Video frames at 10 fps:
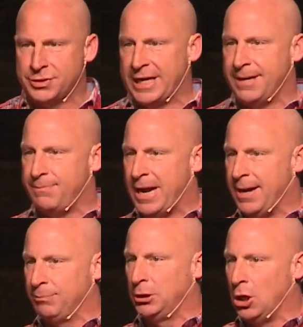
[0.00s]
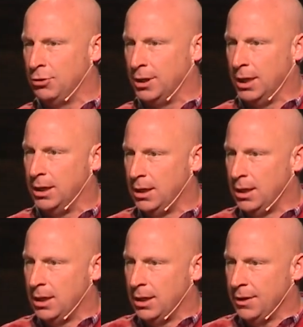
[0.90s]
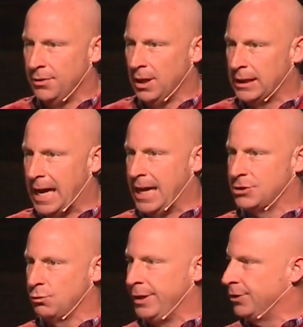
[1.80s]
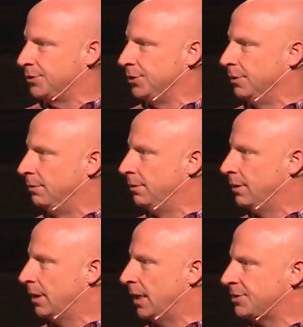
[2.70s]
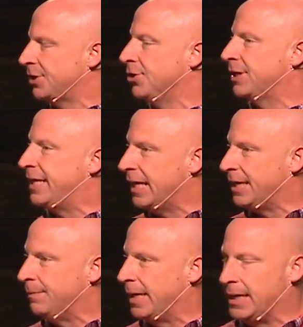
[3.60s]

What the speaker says: in Pamplona last week or two. I said, you're kidding me. And